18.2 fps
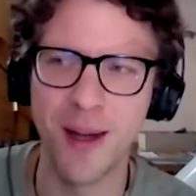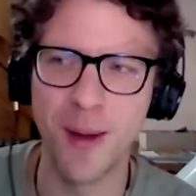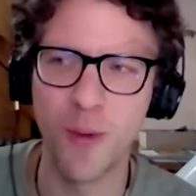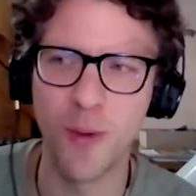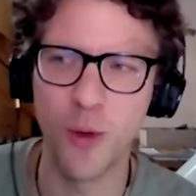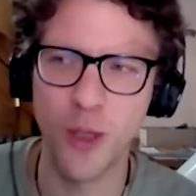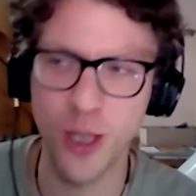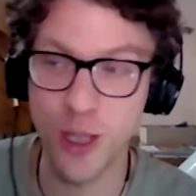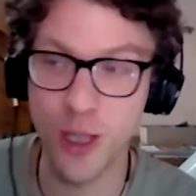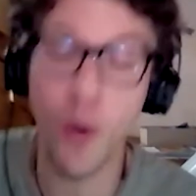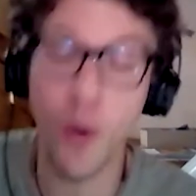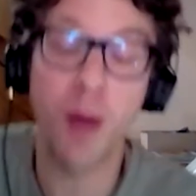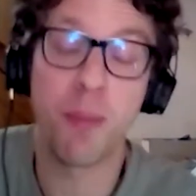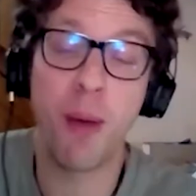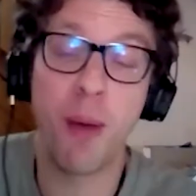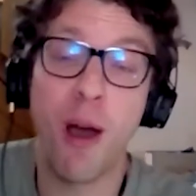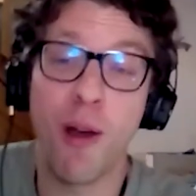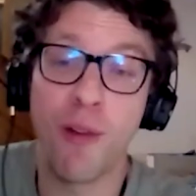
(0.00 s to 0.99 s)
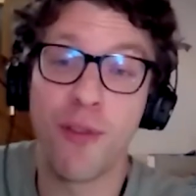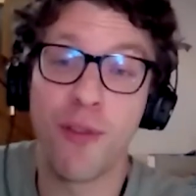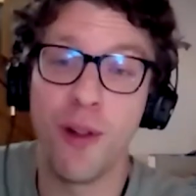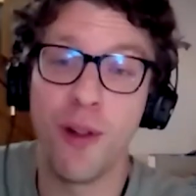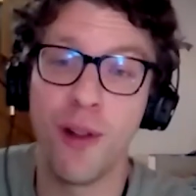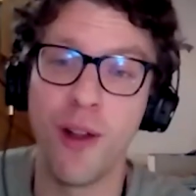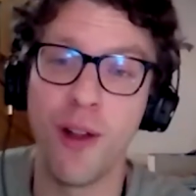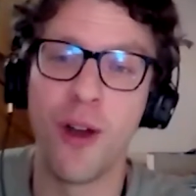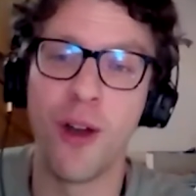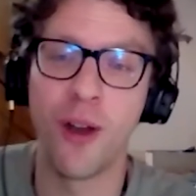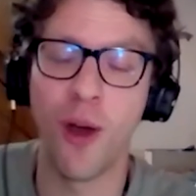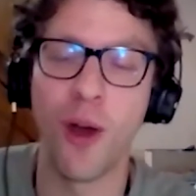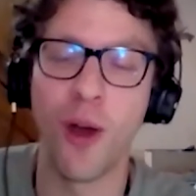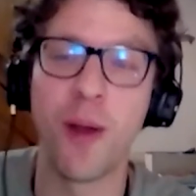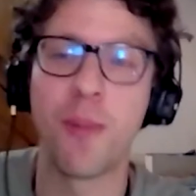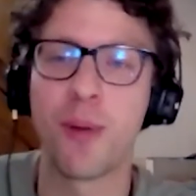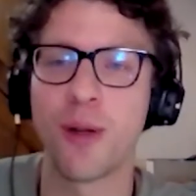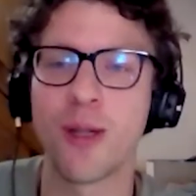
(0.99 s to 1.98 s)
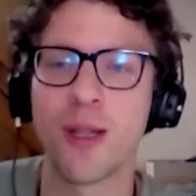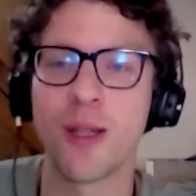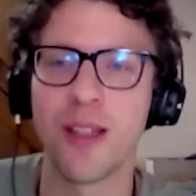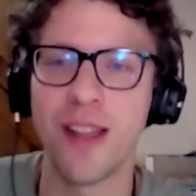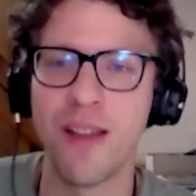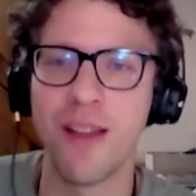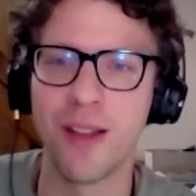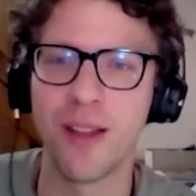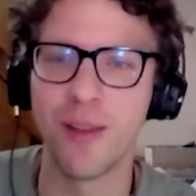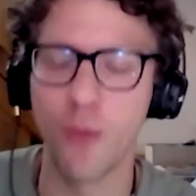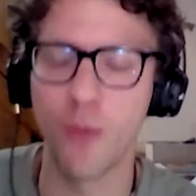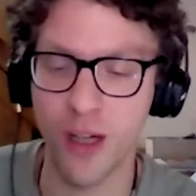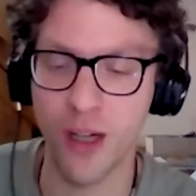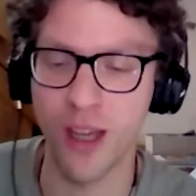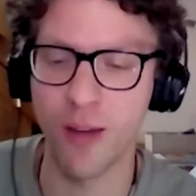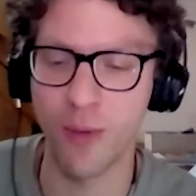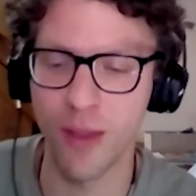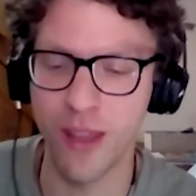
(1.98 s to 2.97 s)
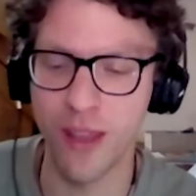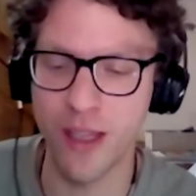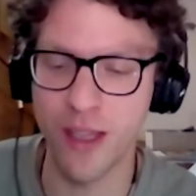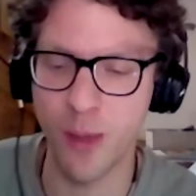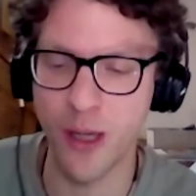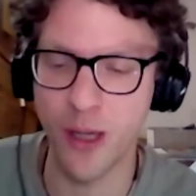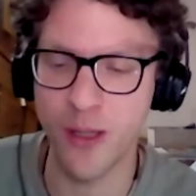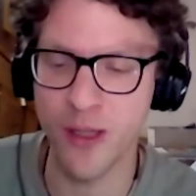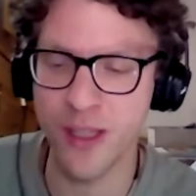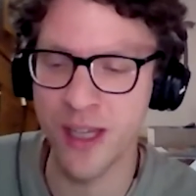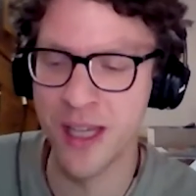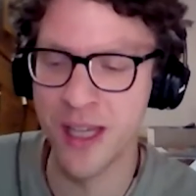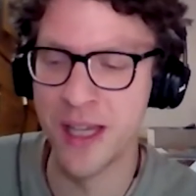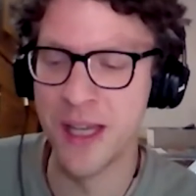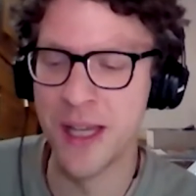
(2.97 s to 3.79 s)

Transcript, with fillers: which is quite powerful on a personal level, working with these patients.